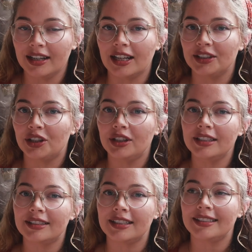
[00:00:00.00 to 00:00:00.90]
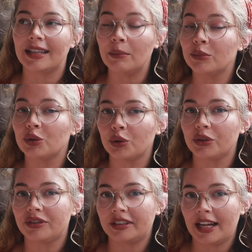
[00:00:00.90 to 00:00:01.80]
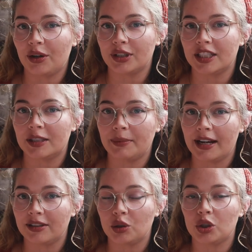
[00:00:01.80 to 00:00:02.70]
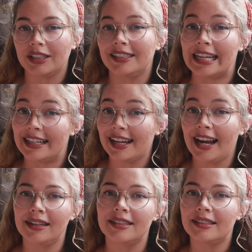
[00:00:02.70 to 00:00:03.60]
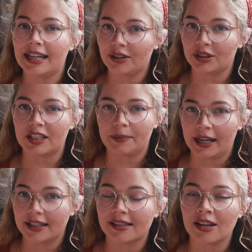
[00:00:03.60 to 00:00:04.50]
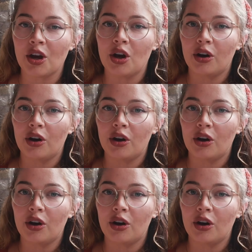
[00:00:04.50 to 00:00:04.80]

An altar is some sort of sacred space, usually dedicated sacred space,